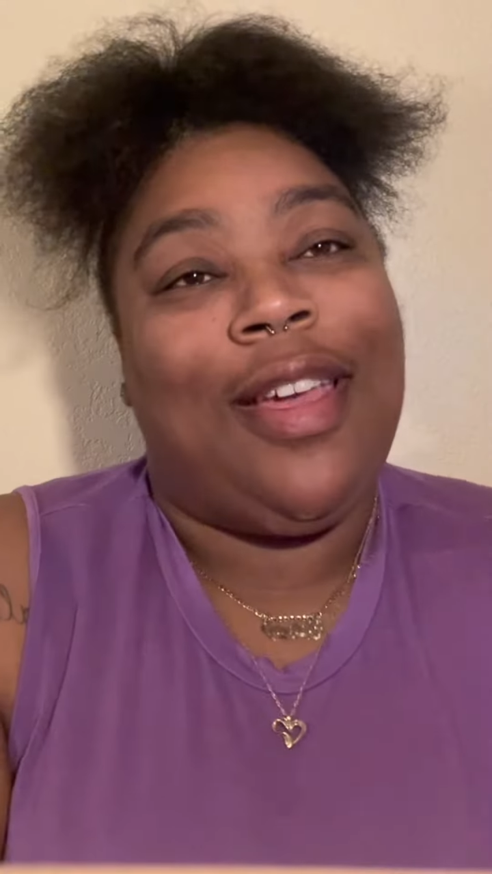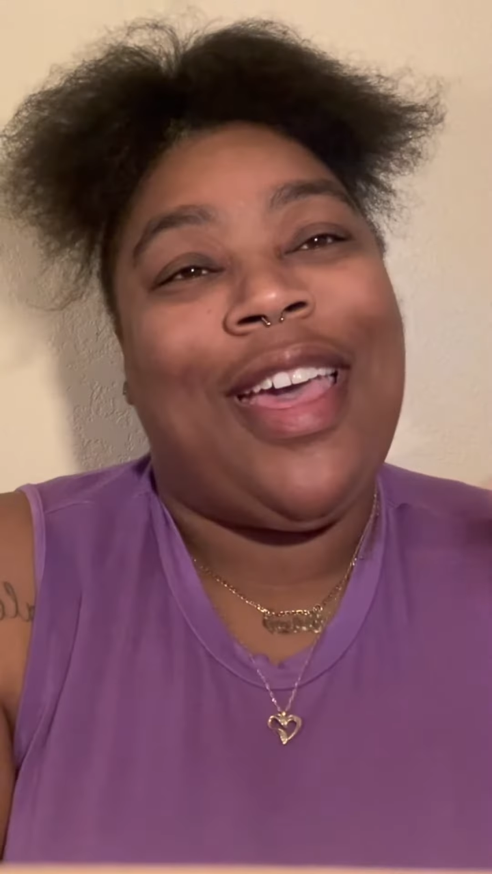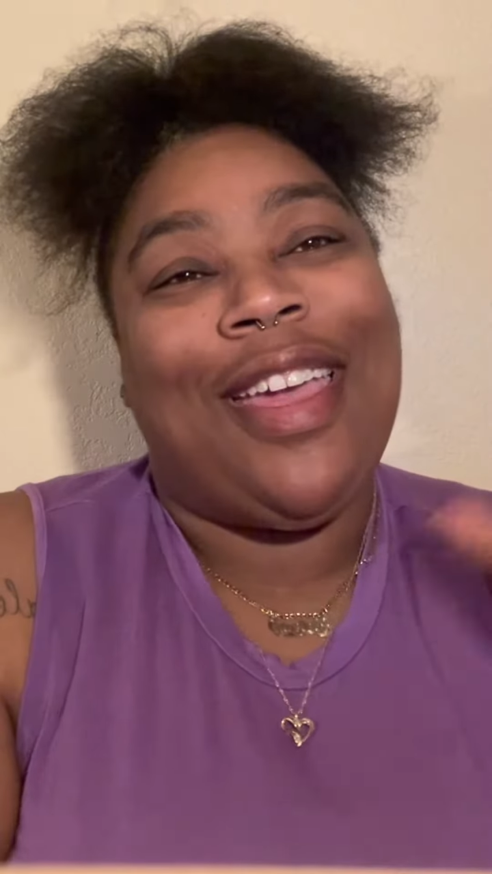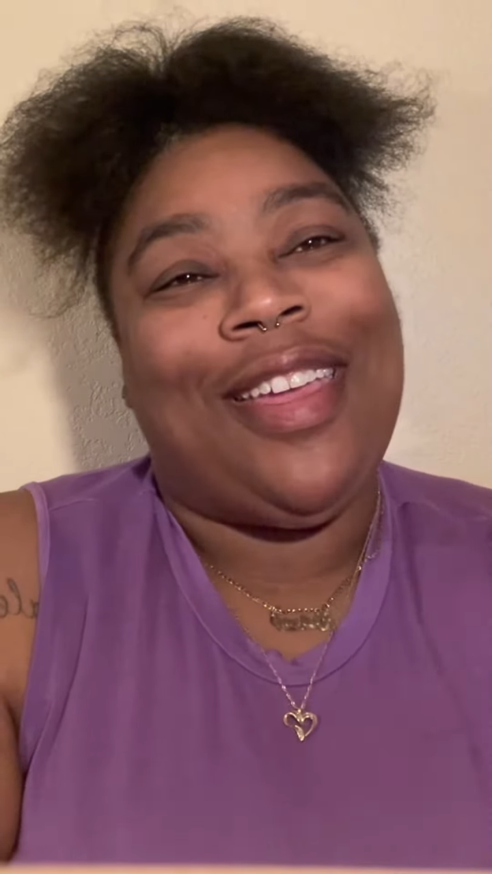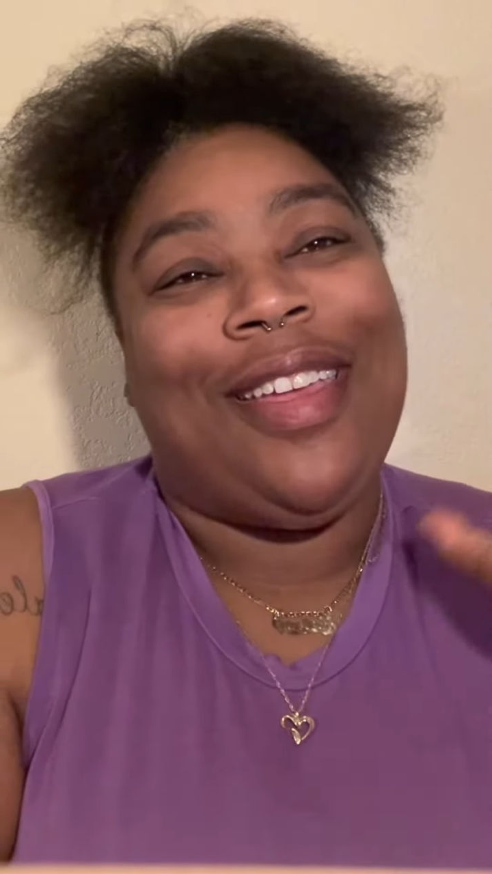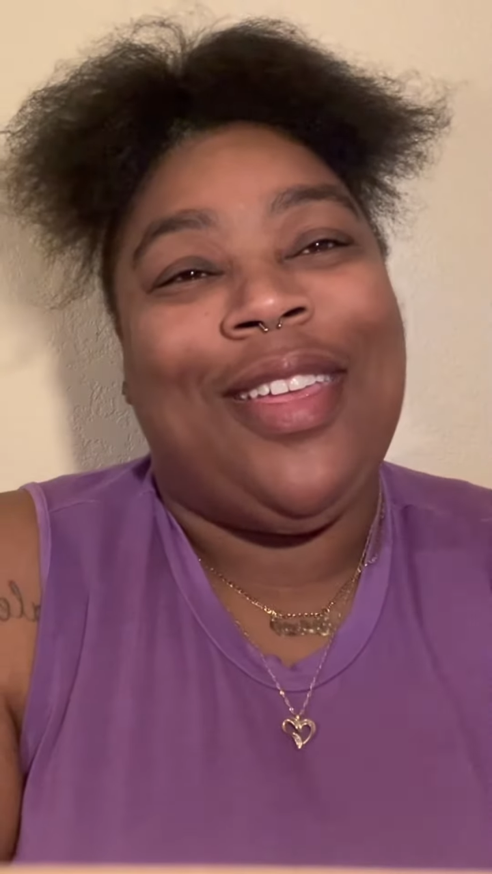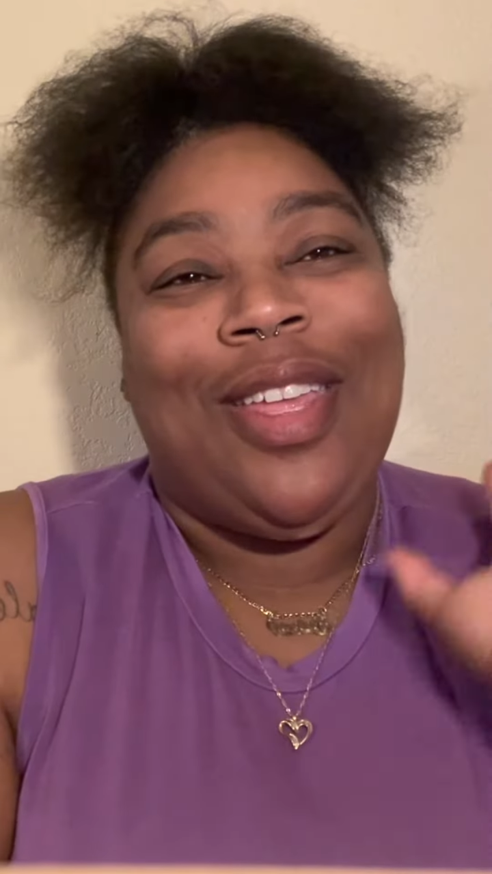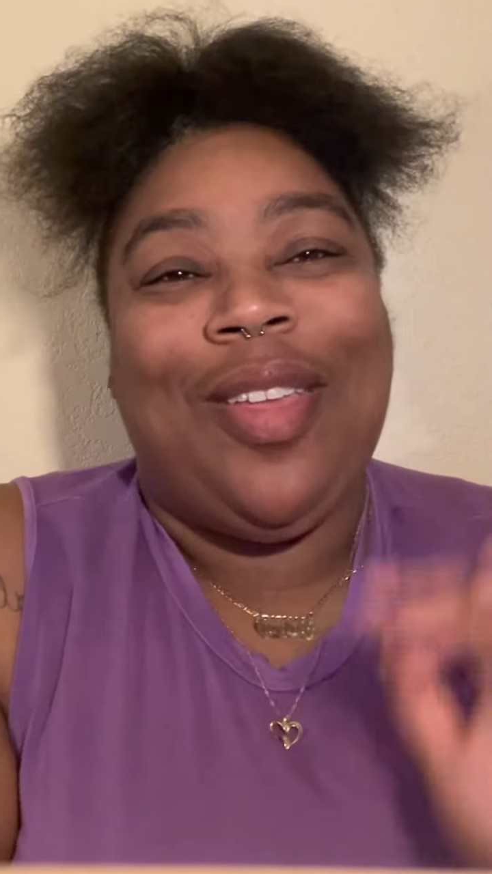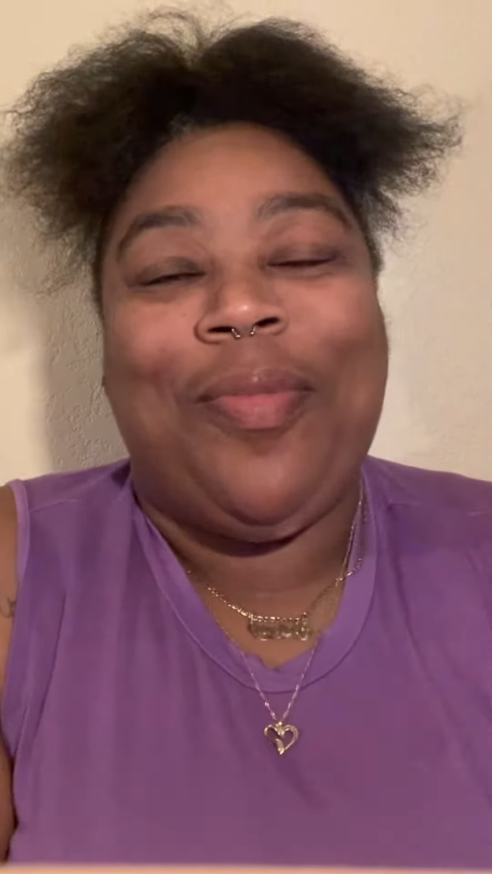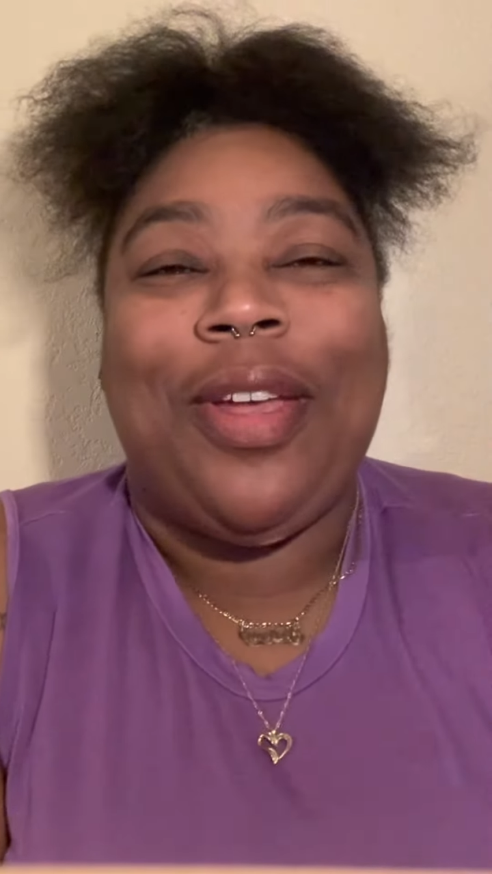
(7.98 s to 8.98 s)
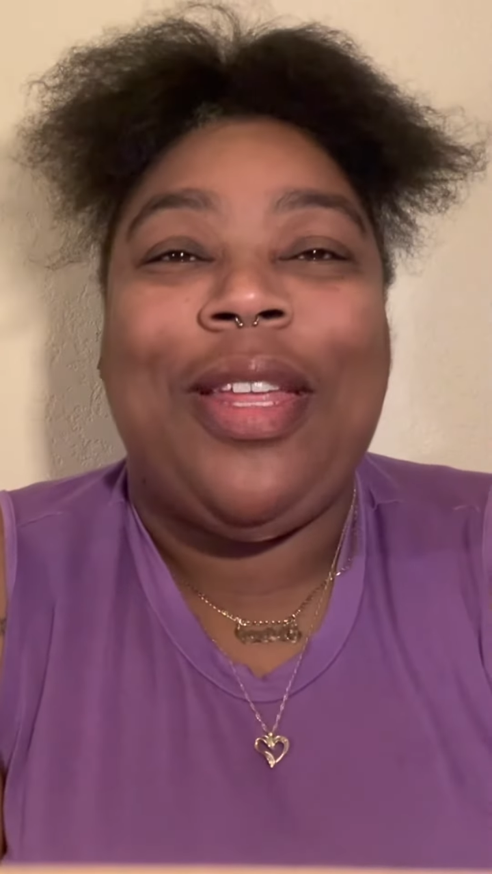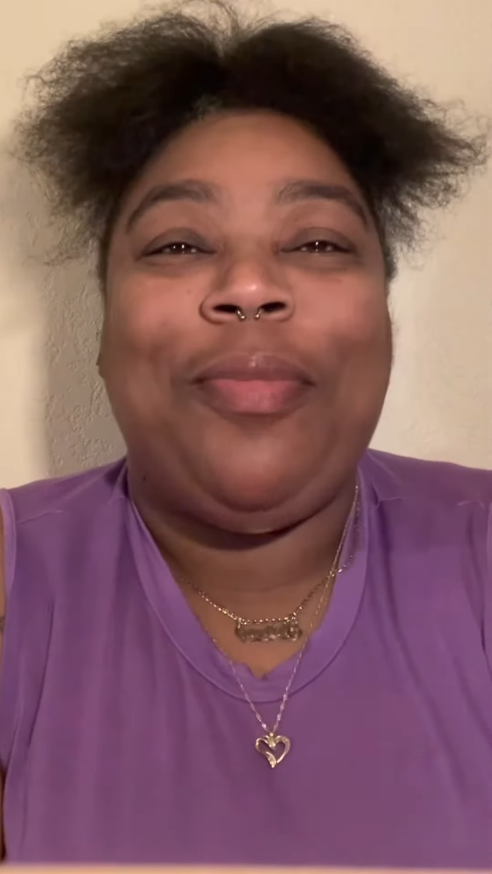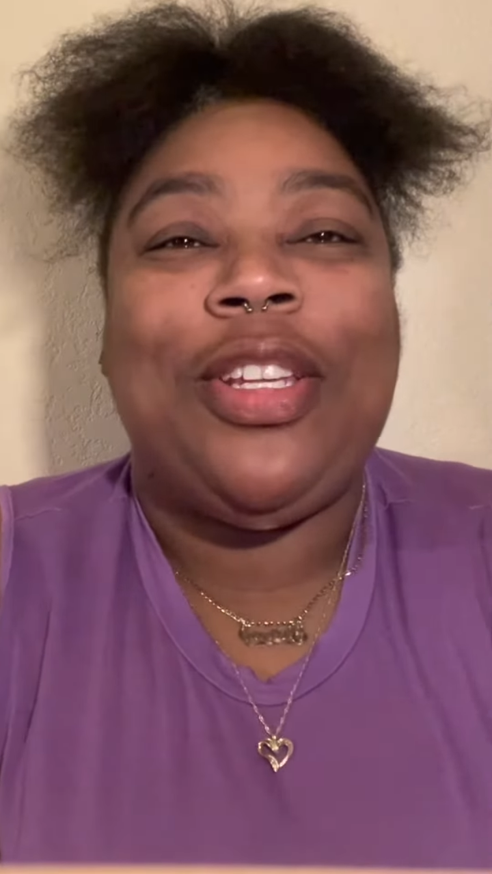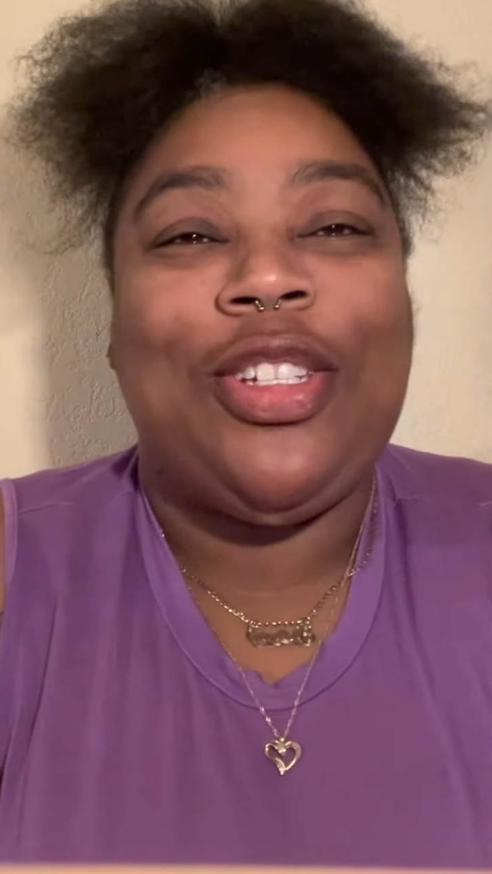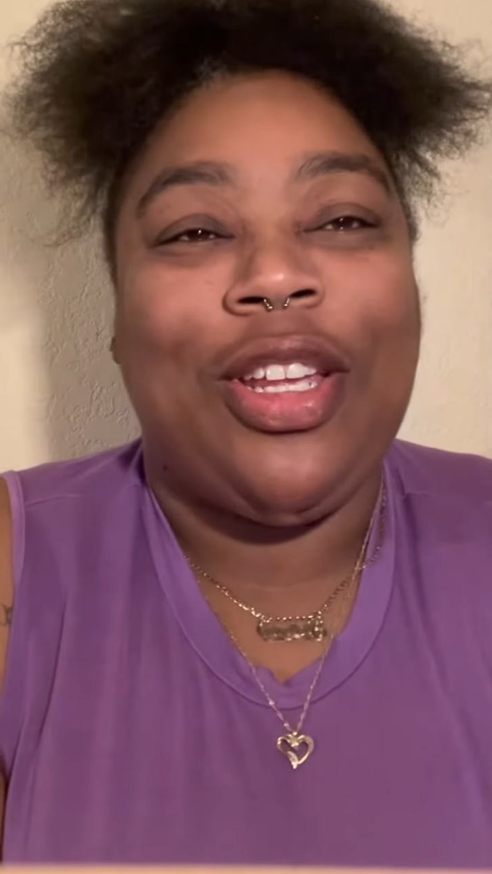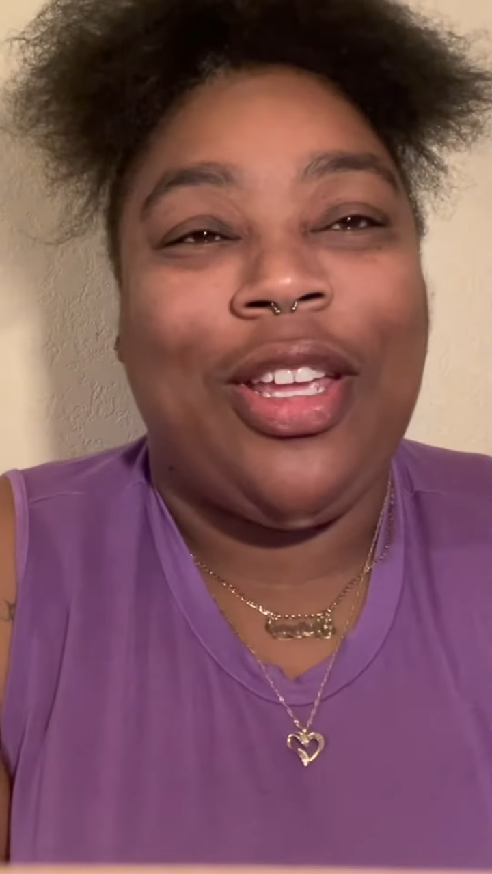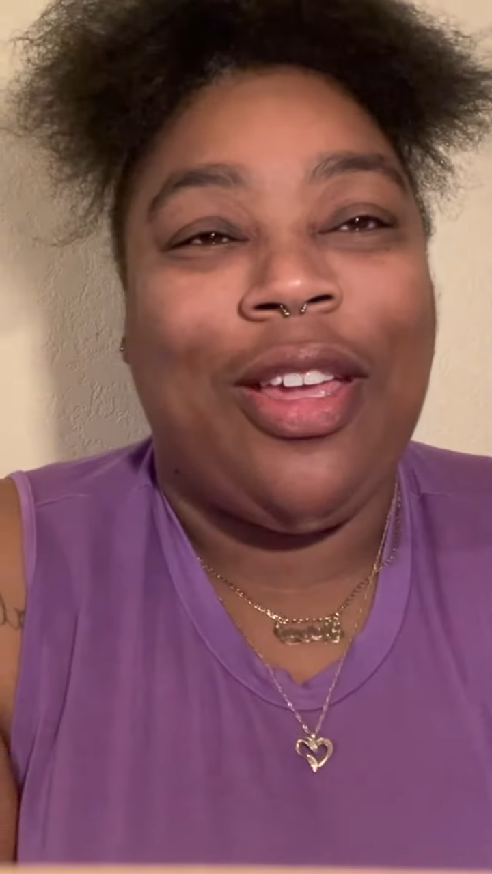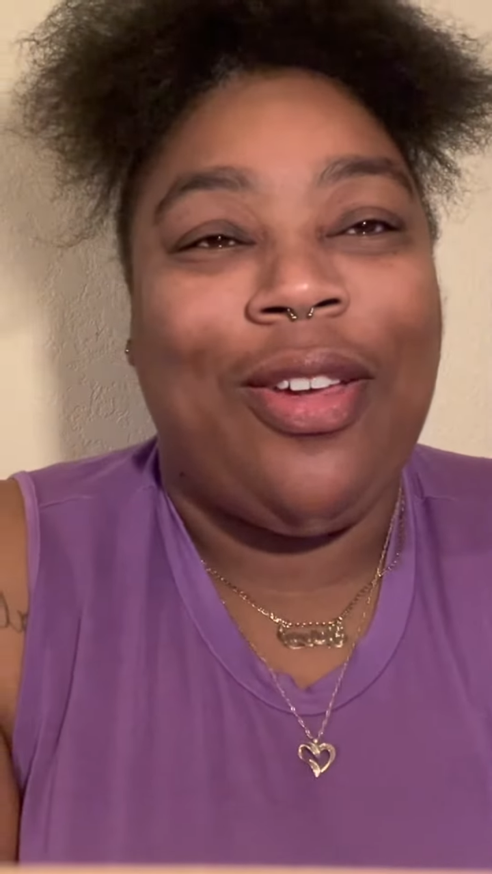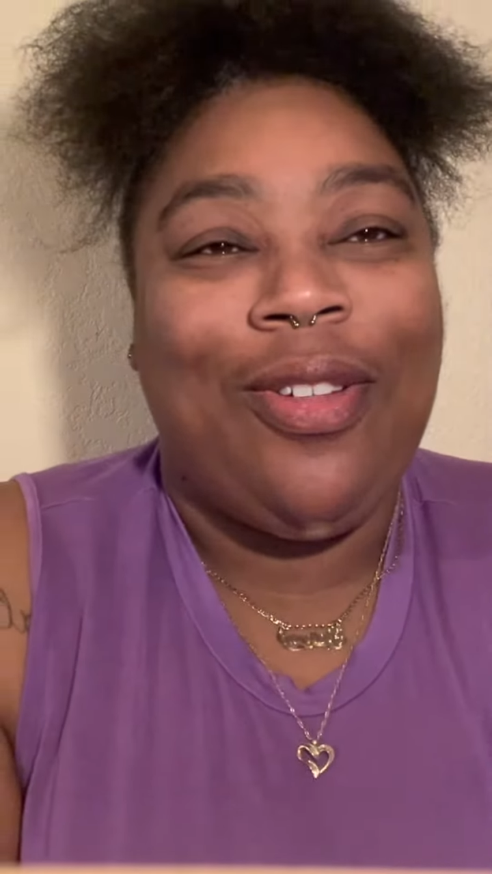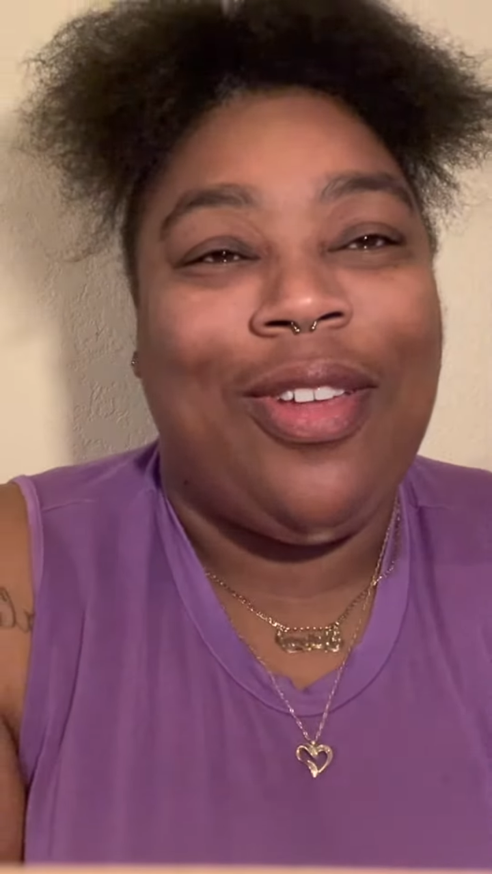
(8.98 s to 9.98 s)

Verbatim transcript: Hi, my name is Shankel,